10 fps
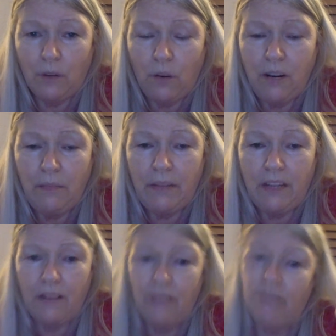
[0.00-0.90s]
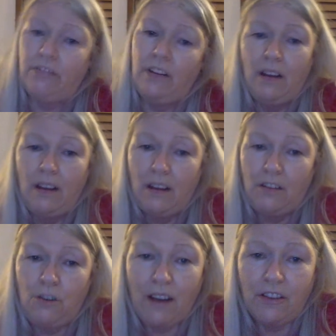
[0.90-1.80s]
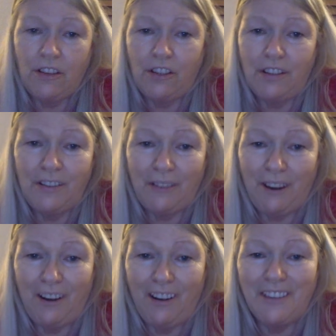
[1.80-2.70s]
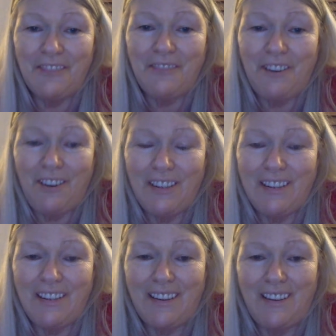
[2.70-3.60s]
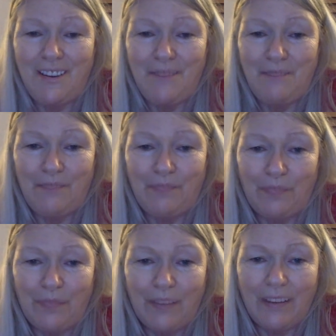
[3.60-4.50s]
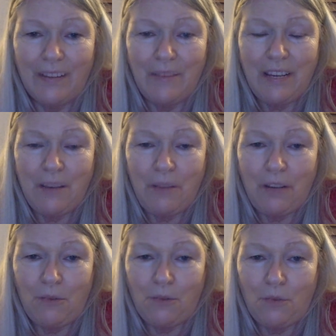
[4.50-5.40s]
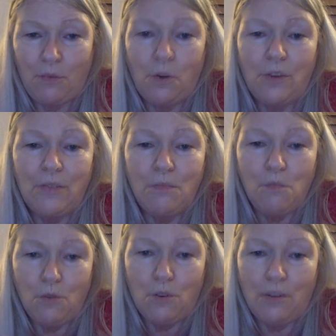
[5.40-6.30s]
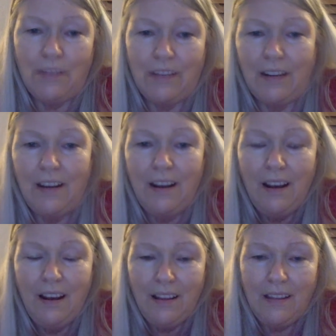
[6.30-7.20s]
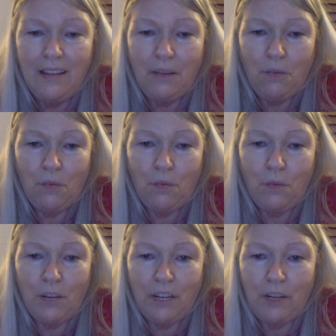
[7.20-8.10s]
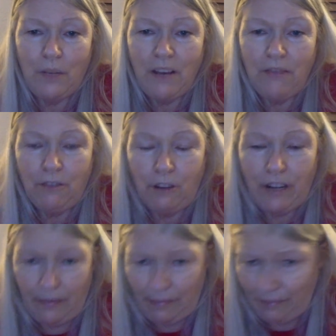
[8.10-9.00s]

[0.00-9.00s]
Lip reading: quite a bit of traction as far as becoming worth more than what you pay for it.